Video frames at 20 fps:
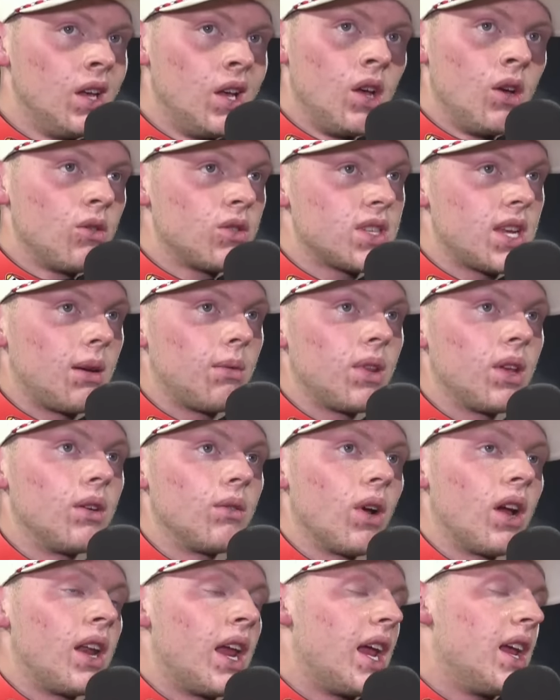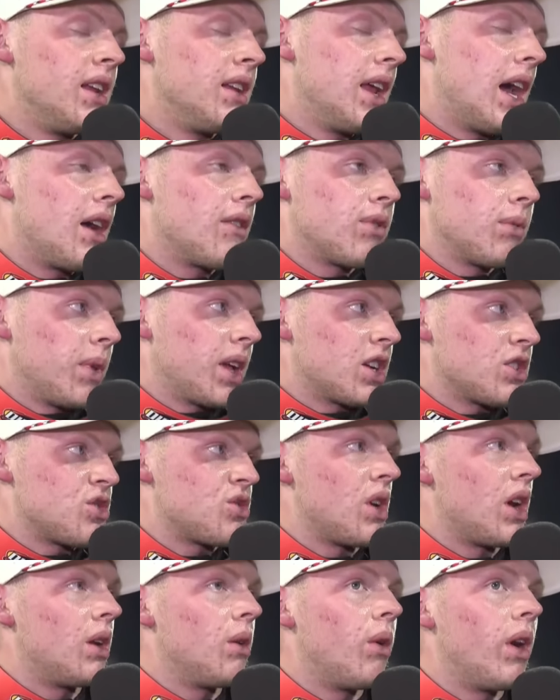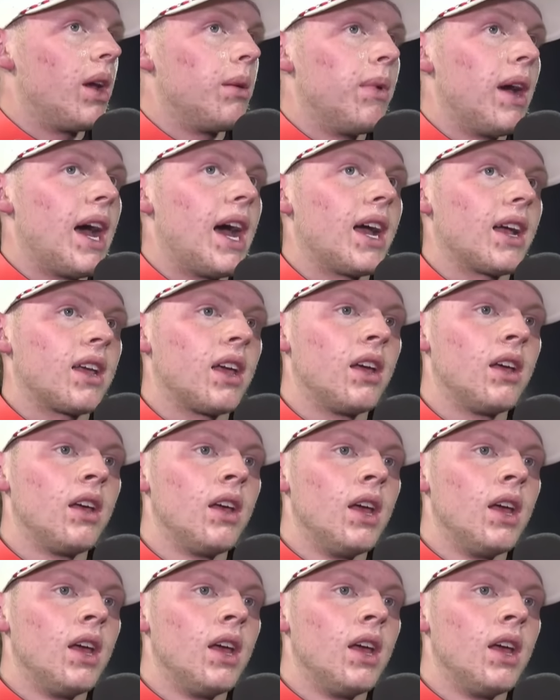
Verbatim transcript: was able to run Hayden down from like a straightaway back.